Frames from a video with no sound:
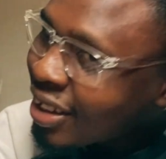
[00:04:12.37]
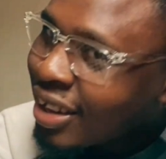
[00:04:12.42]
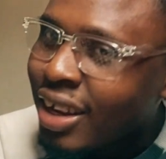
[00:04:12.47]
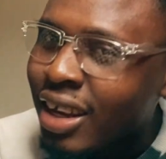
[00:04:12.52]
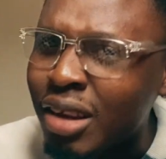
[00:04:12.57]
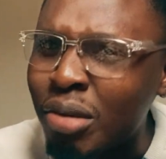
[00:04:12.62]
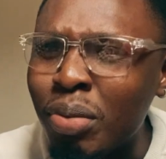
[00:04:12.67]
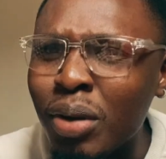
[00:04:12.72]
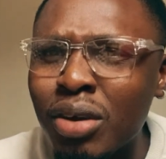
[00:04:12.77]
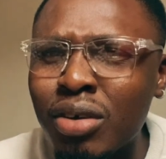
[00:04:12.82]

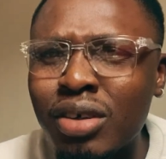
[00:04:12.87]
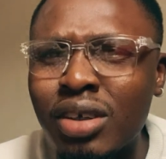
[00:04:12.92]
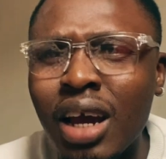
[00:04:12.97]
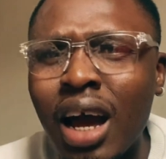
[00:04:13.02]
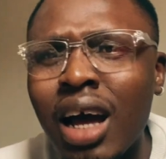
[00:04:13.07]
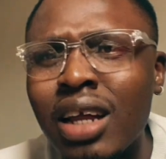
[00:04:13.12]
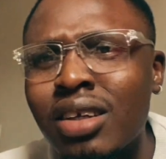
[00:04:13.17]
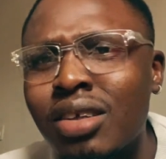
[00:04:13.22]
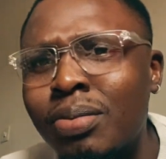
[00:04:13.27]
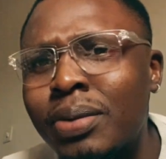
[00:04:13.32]
depends.
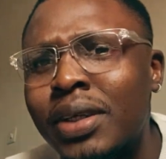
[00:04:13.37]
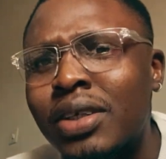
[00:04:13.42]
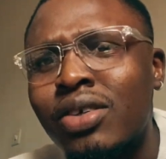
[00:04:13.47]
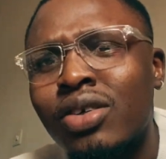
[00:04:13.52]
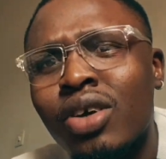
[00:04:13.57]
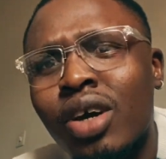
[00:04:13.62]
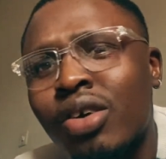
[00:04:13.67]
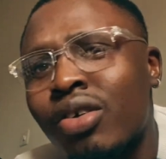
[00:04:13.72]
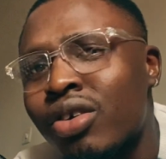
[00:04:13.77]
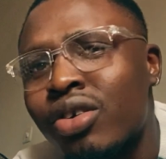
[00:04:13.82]
This person,
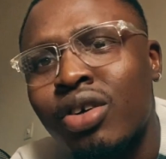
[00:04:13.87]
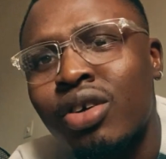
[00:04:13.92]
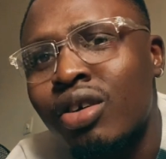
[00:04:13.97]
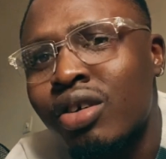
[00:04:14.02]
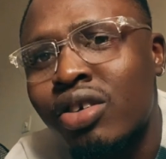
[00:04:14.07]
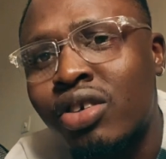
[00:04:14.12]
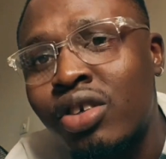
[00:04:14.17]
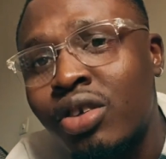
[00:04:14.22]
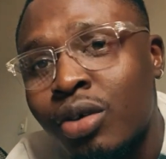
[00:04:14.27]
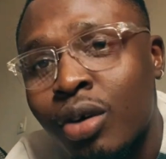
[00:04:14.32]
you're not
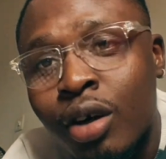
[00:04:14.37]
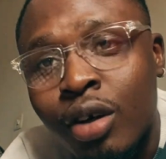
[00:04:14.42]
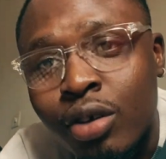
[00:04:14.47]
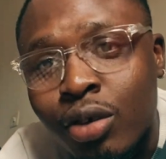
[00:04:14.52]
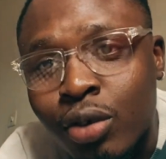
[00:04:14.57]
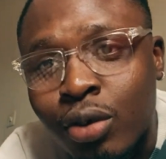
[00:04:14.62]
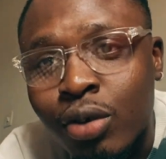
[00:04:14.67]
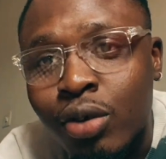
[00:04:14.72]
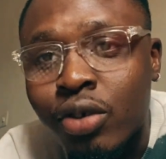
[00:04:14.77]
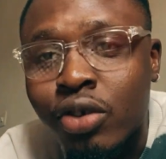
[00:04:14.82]
serious.
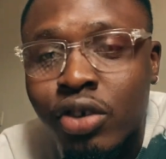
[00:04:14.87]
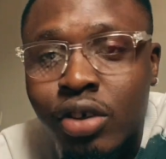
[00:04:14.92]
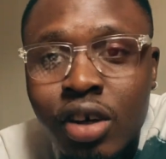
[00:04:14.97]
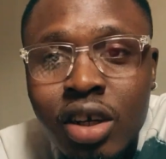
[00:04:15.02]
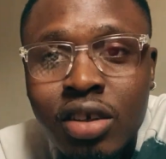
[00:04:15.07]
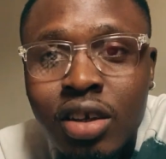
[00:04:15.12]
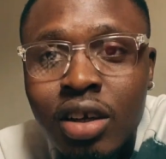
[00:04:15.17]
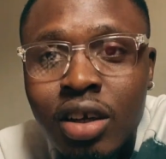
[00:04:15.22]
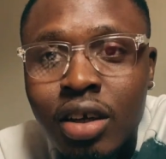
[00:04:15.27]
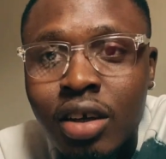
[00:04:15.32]
So
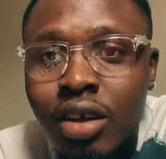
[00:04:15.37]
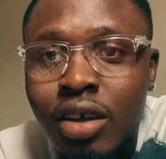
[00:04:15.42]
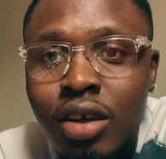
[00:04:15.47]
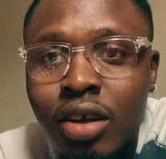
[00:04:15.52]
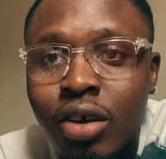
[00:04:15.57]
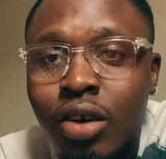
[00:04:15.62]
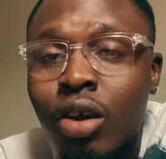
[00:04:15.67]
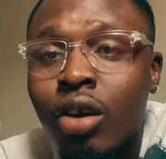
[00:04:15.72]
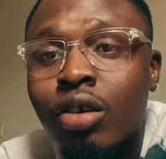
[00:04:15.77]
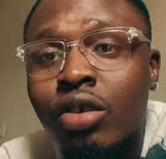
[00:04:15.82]
seriously,
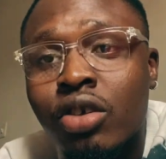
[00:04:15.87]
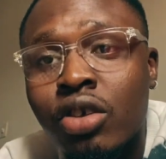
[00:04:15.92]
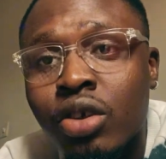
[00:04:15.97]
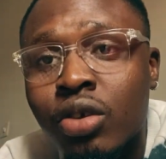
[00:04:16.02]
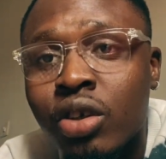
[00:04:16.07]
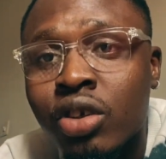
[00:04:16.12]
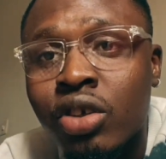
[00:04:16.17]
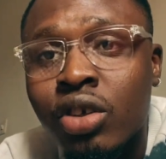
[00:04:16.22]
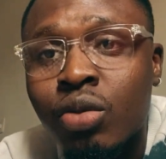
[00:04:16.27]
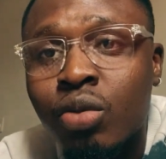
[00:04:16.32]
you're not
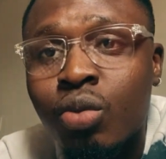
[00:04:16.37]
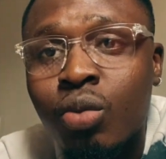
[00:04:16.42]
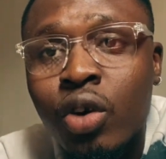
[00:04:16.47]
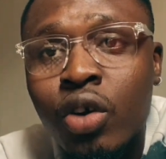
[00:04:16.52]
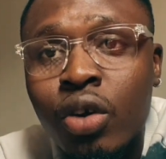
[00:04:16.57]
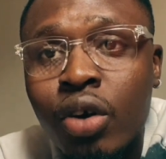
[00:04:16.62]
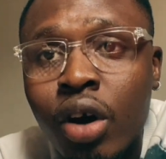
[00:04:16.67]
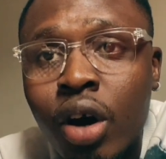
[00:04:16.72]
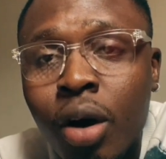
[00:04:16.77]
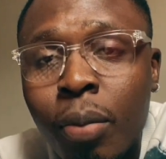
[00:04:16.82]
serious. They won't
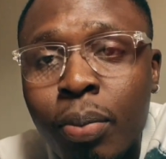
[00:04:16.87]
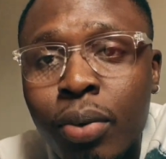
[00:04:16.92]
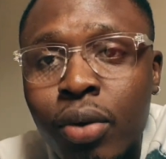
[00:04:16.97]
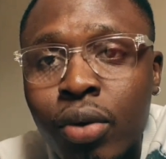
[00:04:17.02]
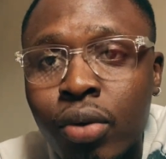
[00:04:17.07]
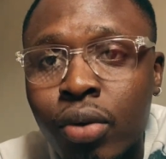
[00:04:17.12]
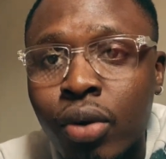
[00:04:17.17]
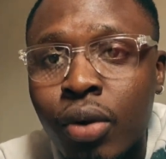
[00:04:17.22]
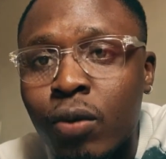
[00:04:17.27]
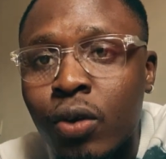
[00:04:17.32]
want to help
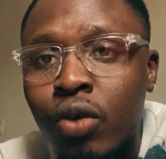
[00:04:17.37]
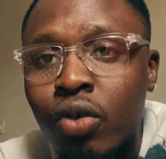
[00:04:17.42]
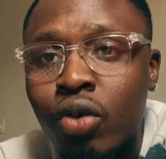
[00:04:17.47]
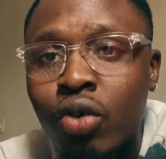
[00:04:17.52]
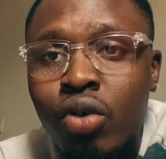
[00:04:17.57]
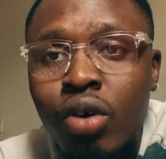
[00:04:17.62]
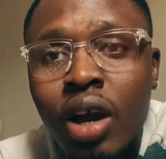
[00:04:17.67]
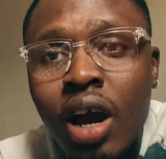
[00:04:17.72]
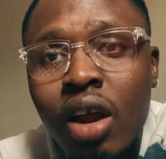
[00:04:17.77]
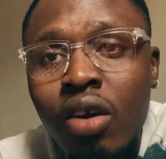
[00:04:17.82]
you. So
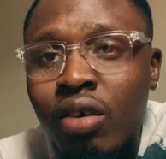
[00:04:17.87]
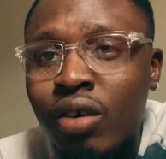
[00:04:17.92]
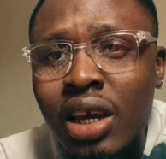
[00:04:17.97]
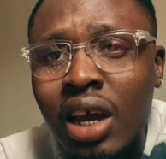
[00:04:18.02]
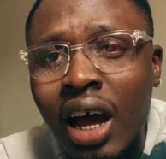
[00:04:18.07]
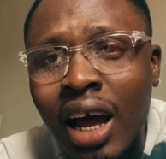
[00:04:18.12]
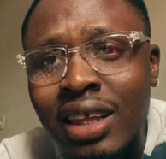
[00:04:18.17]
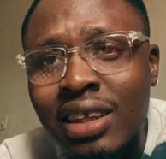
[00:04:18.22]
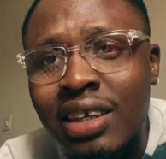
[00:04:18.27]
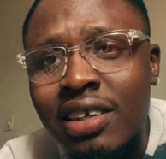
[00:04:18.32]
you gotta
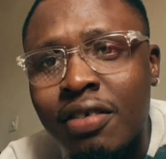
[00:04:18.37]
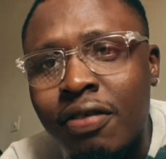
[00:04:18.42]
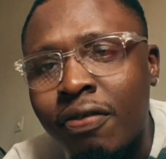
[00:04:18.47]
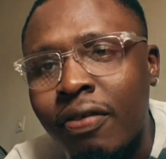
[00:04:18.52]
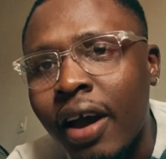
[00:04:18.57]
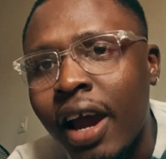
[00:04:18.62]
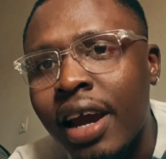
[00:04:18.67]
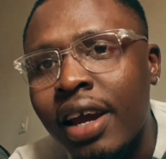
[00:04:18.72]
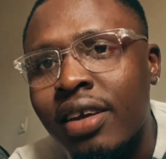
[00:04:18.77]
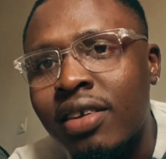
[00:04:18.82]

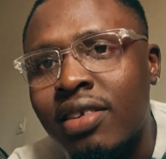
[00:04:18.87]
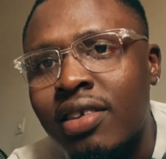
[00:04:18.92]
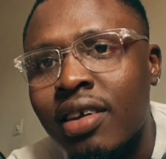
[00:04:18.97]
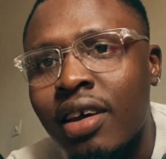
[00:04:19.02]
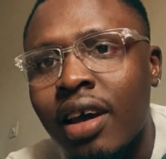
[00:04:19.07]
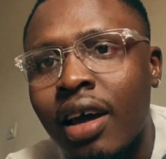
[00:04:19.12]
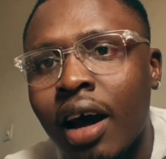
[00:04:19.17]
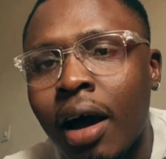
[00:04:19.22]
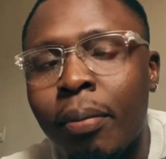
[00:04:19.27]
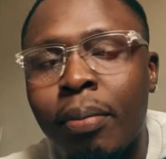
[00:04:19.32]
identify it
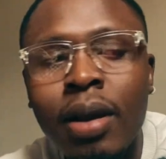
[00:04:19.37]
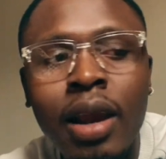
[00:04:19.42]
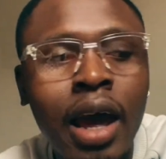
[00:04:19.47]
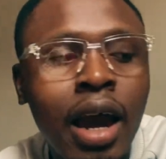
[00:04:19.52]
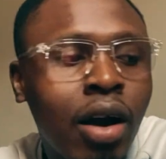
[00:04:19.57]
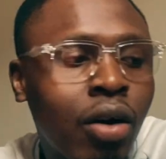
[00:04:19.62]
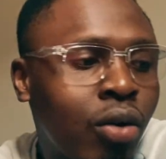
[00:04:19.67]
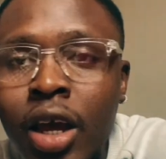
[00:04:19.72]
and be like, oh,